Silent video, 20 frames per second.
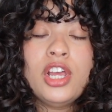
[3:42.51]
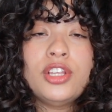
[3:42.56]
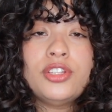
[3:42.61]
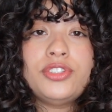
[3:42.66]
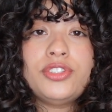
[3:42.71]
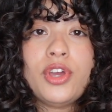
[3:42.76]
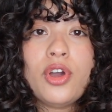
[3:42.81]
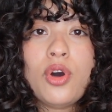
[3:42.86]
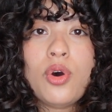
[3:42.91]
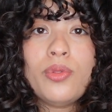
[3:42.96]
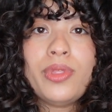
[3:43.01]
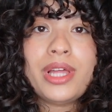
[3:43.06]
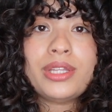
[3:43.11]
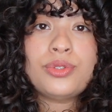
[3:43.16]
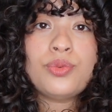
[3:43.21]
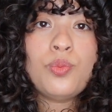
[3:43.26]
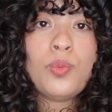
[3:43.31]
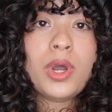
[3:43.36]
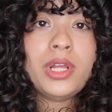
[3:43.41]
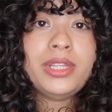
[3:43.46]
So
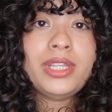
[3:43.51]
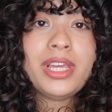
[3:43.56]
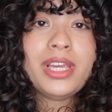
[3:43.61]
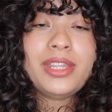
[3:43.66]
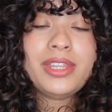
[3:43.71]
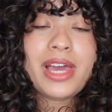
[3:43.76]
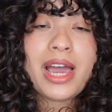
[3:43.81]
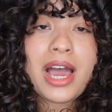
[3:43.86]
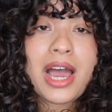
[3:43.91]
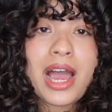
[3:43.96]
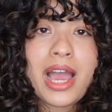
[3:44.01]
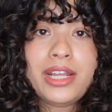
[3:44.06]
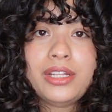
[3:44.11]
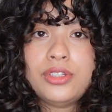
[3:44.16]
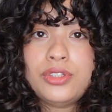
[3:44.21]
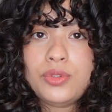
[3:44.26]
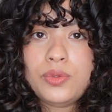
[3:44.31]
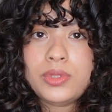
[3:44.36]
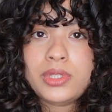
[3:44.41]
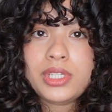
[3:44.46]
that's one thing that I
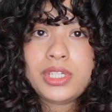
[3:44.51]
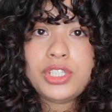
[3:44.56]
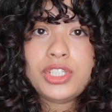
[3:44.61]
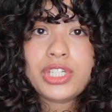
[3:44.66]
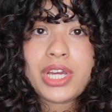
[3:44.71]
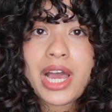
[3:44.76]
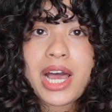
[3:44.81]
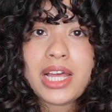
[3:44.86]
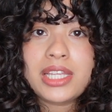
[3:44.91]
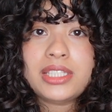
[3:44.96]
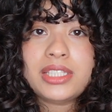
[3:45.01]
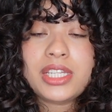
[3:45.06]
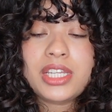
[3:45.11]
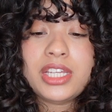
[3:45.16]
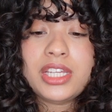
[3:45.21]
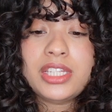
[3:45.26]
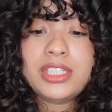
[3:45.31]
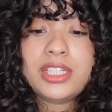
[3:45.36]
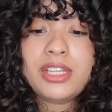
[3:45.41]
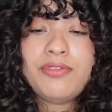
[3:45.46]
do suggest,
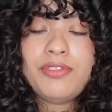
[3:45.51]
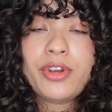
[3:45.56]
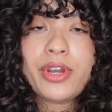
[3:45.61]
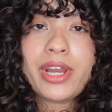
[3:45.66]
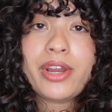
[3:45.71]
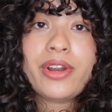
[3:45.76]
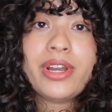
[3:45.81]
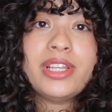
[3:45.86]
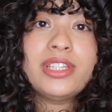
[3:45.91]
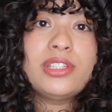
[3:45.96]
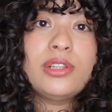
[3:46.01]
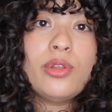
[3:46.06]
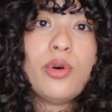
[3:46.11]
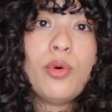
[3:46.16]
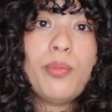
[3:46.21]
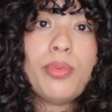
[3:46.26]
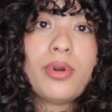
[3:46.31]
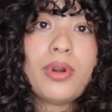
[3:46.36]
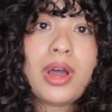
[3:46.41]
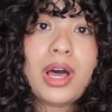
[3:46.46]
is if your hair is low
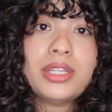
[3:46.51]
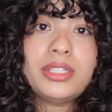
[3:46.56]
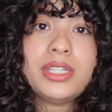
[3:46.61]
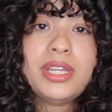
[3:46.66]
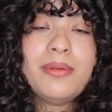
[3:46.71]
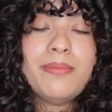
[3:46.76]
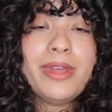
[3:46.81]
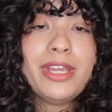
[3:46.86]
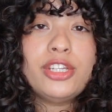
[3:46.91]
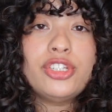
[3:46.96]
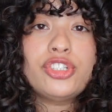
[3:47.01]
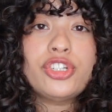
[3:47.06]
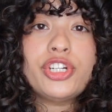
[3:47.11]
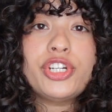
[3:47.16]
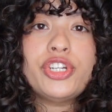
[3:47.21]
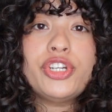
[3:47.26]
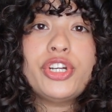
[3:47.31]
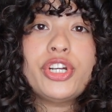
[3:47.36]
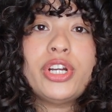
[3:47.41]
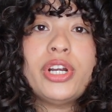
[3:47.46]
porosity, make sure
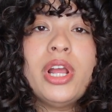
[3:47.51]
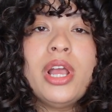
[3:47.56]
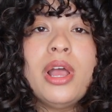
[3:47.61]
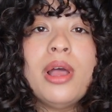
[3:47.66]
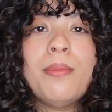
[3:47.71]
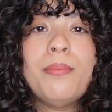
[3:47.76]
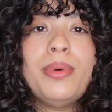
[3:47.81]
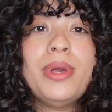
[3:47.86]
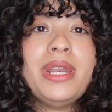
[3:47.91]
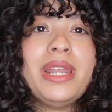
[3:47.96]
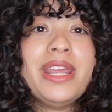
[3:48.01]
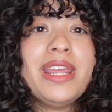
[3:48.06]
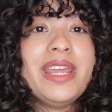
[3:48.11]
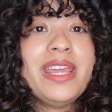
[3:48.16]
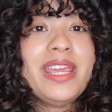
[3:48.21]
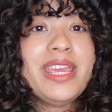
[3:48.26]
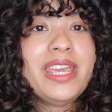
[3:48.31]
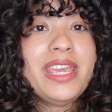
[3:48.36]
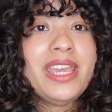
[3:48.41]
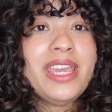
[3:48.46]
you're putting
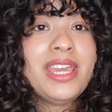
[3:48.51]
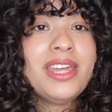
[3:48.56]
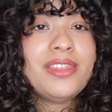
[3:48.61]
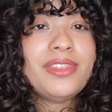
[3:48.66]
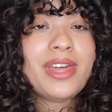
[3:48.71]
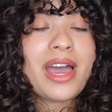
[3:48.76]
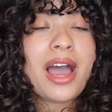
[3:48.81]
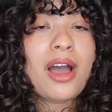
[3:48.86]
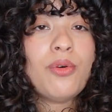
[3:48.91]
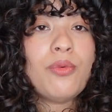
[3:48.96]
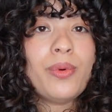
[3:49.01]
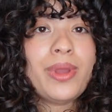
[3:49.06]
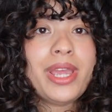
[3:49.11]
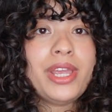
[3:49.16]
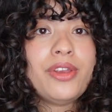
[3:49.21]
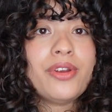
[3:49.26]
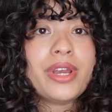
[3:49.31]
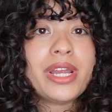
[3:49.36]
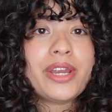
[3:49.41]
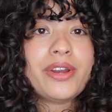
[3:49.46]
heat. That way
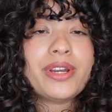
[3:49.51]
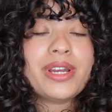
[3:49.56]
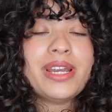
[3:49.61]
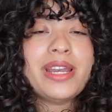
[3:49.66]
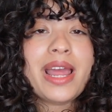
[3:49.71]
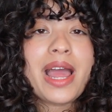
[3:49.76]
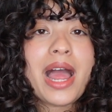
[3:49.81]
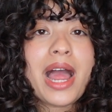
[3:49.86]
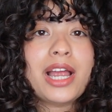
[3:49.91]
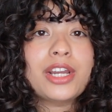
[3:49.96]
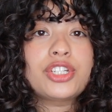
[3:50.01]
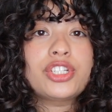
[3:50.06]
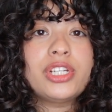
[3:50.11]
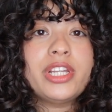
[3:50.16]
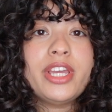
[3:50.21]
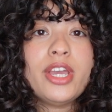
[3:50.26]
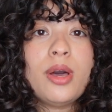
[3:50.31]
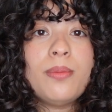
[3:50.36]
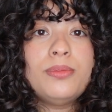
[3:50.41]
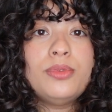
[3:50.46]
your hair can
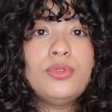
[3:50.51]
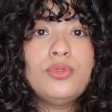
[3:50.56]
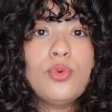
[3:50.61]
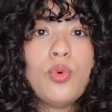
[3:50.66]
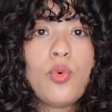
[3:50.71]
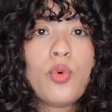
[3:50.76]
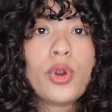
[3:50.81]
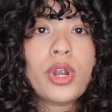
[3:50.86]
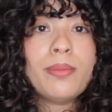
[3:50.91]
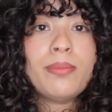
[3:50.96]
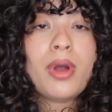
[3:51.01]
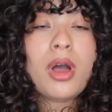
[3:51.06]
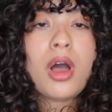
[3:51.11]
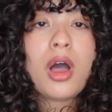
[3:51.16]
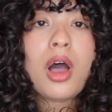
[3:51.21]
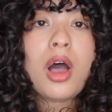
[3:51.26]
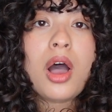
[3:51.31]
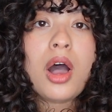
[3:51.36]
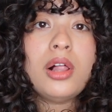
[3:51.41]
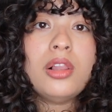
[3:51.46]
actually absorb
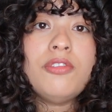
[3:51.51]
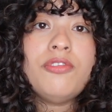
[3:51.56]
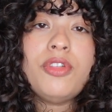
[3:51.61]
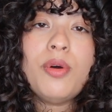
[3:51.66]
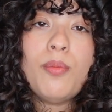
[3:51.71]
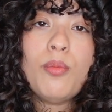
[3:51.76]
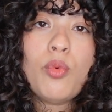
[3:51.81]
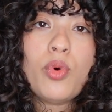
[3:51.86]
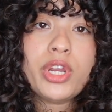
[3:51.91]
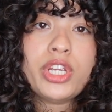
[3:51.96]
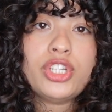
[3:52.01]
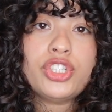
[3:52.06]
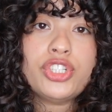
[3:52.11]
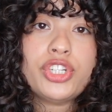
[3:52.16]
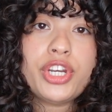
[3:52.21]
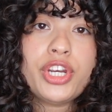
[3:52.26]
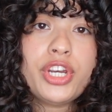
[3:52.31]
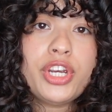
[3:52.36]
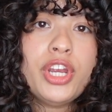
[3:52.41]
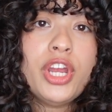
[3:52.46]
all of the
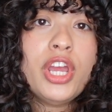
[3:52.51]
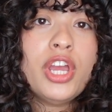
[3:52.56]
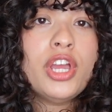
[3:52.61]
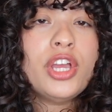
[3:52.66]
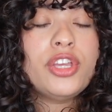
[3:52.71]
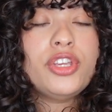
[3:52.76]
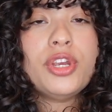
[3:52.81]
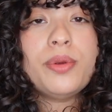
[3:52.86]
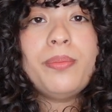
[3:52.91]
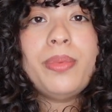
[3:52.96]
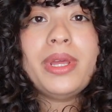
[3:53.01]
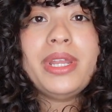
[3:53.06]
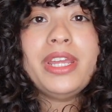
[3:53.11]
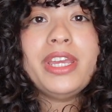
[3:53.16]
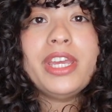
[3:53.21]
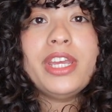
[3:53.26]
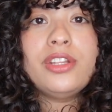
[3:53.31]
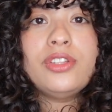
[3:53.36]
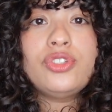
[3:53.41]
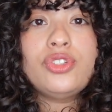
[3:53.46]
moisture you're
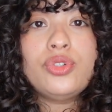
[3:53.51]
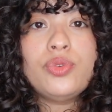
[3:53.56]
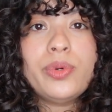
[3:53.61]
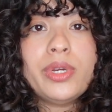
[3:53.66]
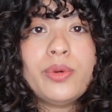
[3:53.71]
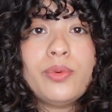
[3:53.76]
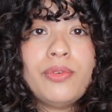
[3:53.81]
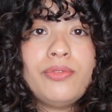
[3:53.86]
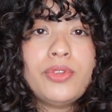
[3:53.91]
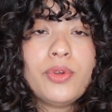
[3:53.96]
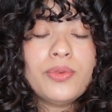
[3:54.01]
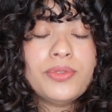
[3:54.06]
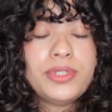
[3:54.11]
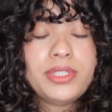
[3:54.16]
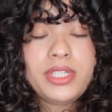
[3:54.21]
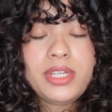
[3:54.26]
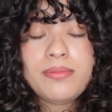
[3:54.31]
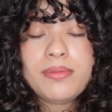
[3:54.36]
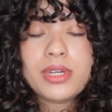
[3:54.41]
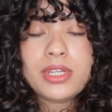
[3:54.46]
putting into it with those
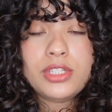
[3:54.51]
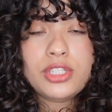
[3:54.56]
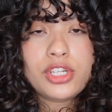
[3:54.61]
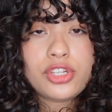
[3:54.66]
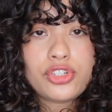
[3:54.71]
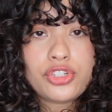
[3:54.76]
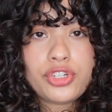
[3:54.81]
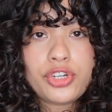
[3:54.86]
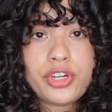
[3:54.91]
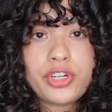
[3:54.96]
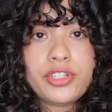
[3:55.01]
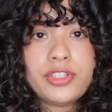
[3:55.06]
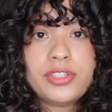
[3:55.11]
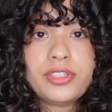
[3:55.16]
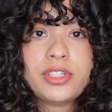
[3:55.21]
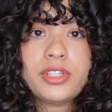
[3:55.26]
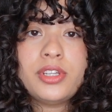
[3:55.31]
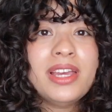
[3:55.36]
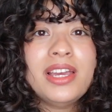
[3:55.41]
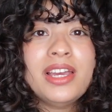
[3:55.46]
deep conditioners.